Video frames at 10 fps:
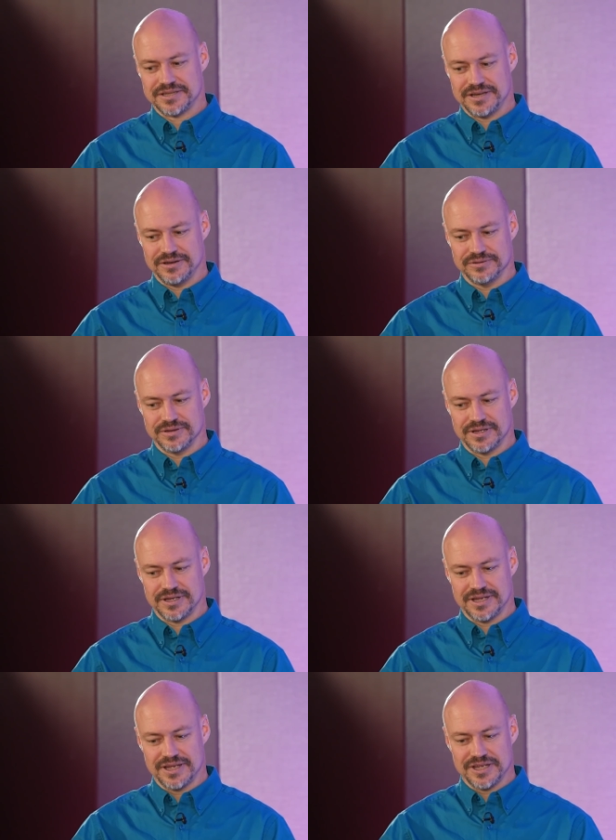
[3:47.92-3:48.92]
you know,
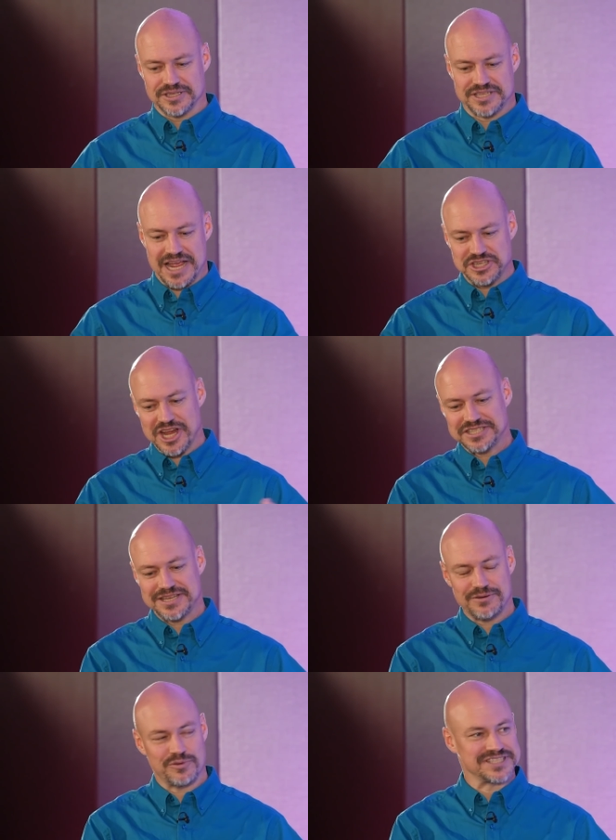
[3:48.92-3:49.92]

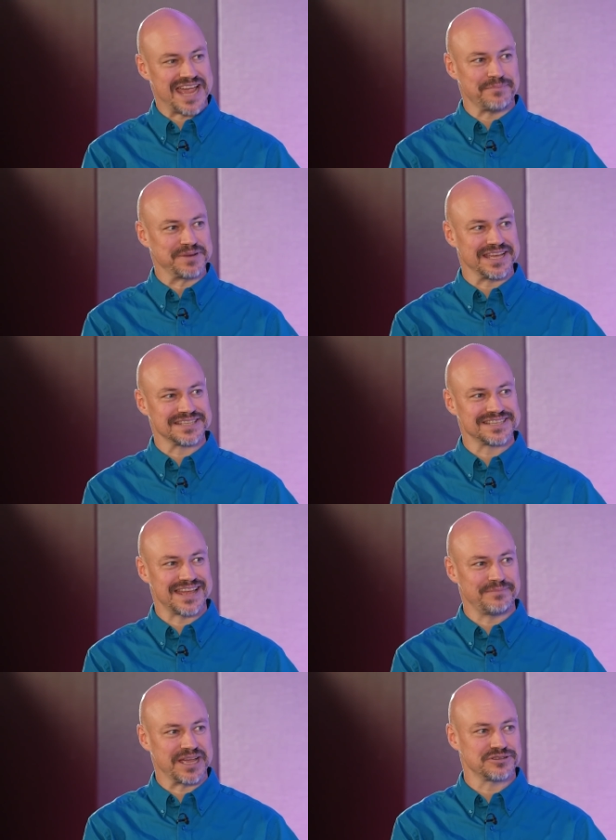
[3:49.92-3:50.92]
digesting what's happening
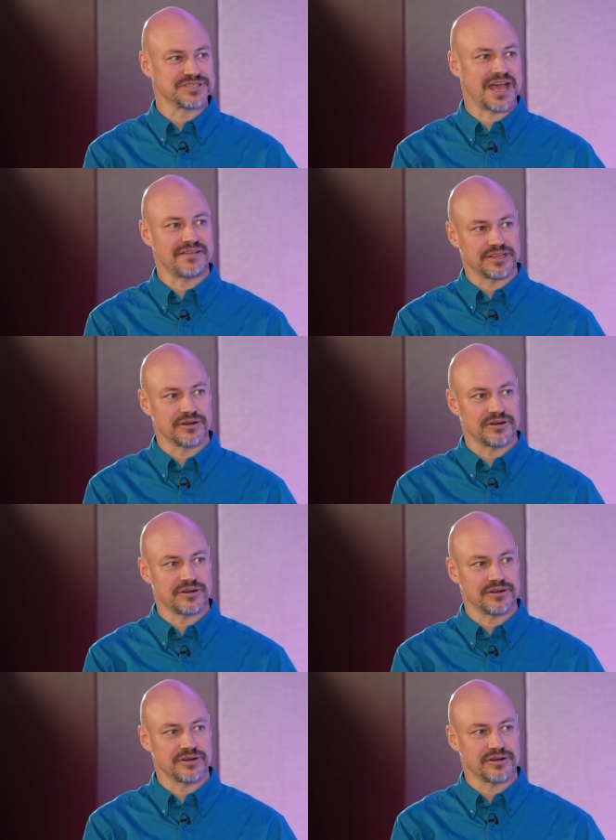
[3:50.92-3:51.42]
inside of Microsoft,